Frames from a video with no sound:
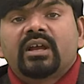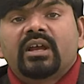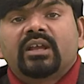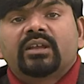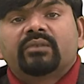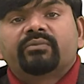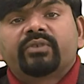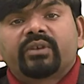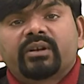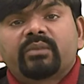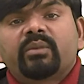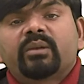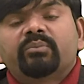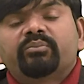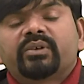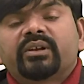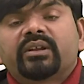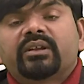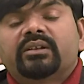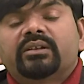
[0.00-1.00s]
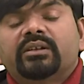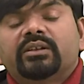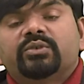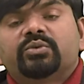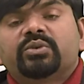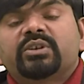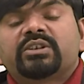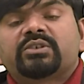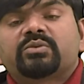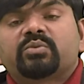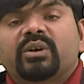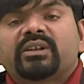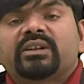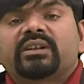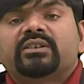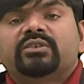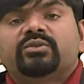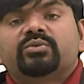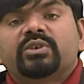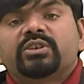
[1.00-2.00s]
If you remember in Unit 1
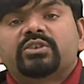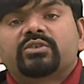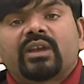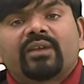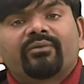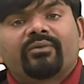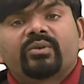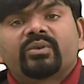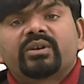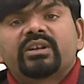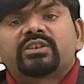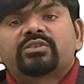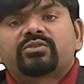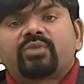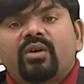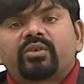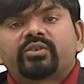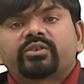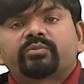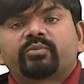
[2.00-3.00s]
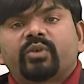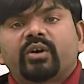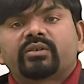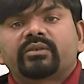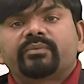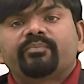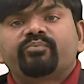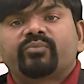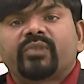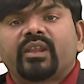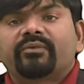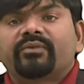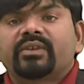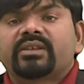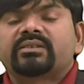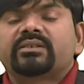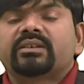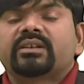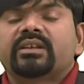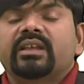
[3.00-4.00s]
and Unit 2, I've already talked about the
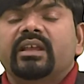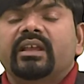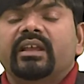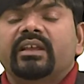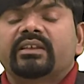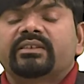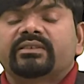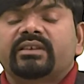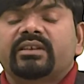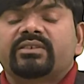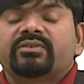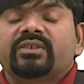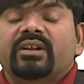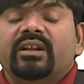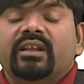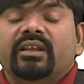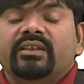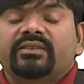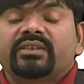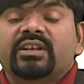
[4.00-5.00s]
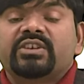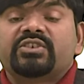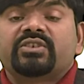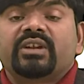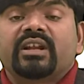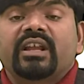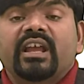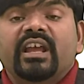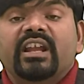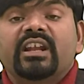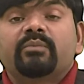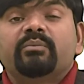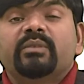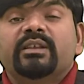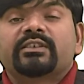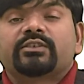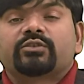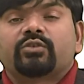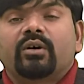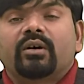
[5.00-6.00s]
basic essential
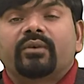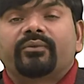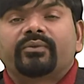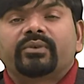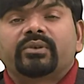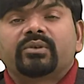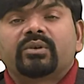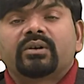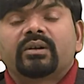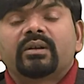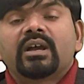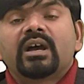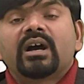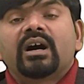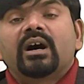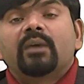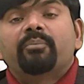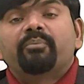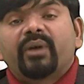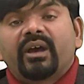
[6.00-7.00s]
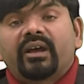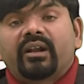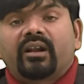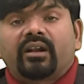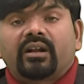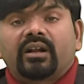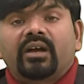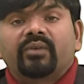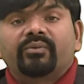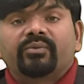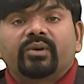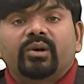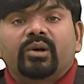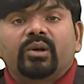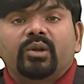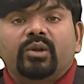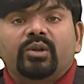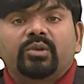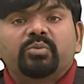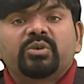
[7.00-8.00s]
elements of a paragraph,
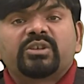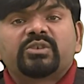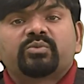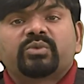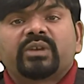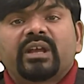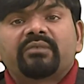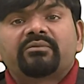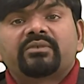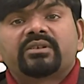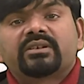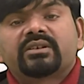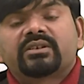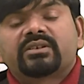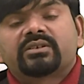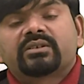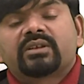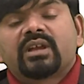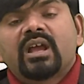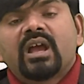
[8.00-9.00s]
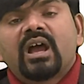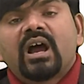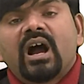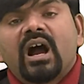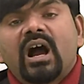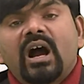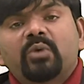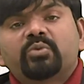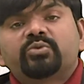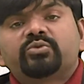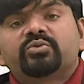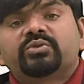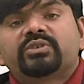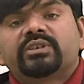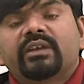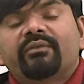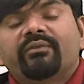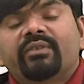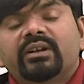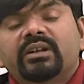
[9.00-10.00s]
or in which we have learned how to
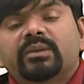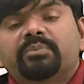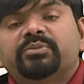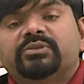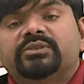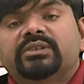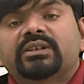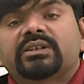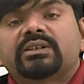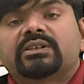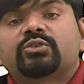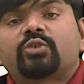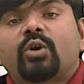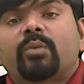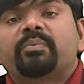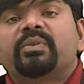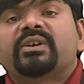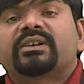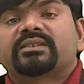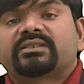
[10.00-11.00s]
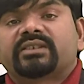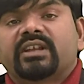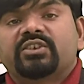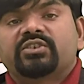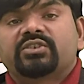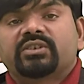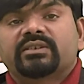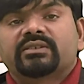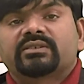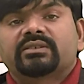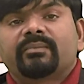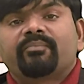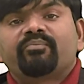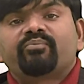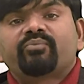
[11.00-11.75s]
develop the topic sentence.